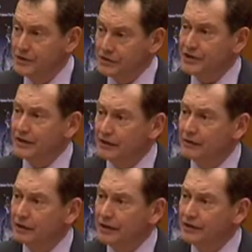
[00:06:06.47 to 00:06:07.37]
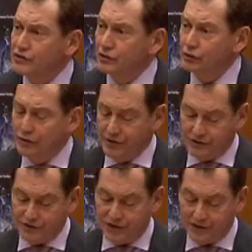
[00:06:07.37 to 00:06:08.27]
Second, let's look
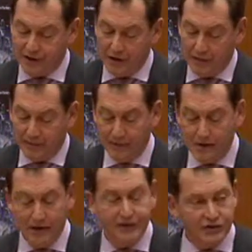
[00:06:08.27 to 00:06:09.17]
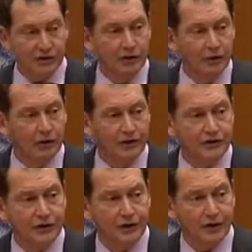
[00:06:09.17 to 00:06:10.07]
at setting up a single
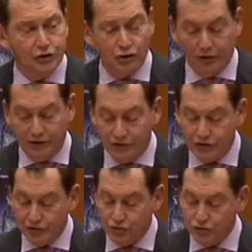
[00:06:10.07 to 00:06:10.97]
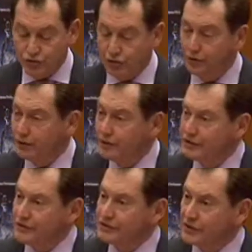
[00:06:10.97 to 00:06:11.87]
international institution
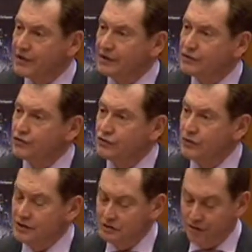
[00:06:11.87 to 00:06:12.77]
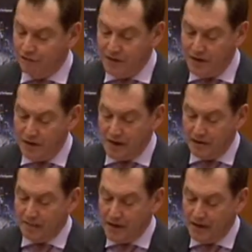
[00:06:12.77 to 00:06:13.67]
designed to intervene
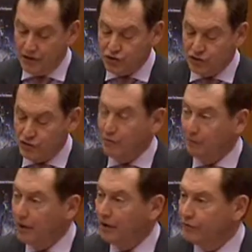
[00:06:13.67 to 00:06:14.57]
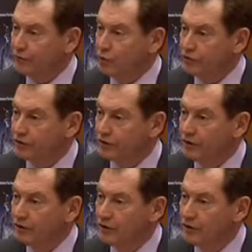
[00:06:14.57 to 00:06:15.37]
and manage the supply of water